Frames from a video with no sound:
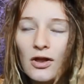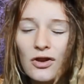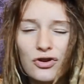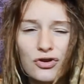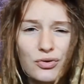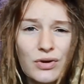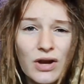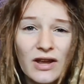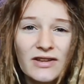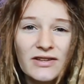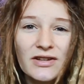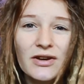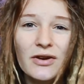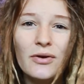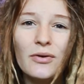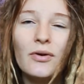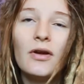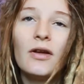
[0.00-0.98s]
2 days
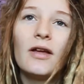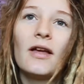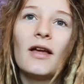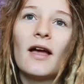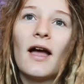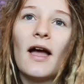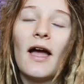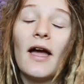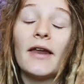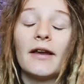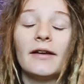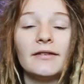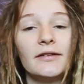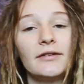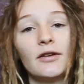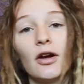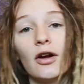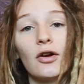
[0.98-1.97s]
ago, and I
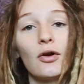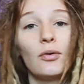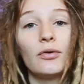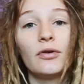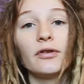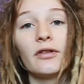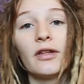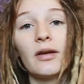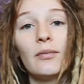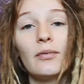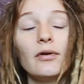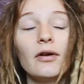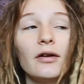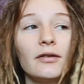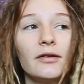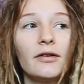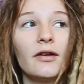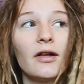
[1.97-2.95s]
did not go into labor.
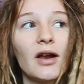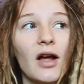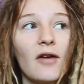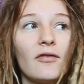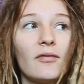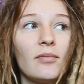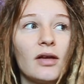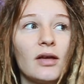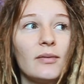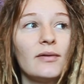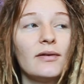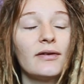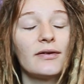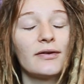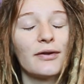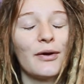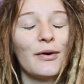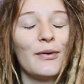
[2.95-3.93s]
I did not have a baby,
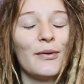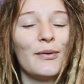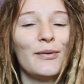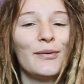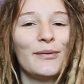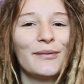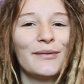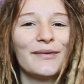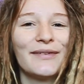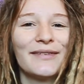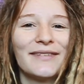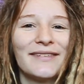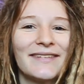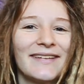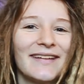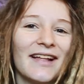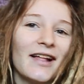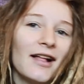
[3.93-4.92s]
so
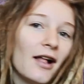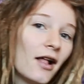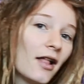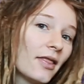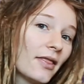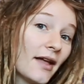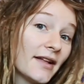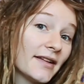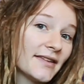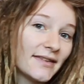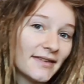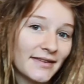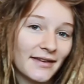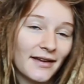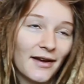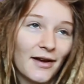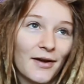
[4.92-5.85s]
that's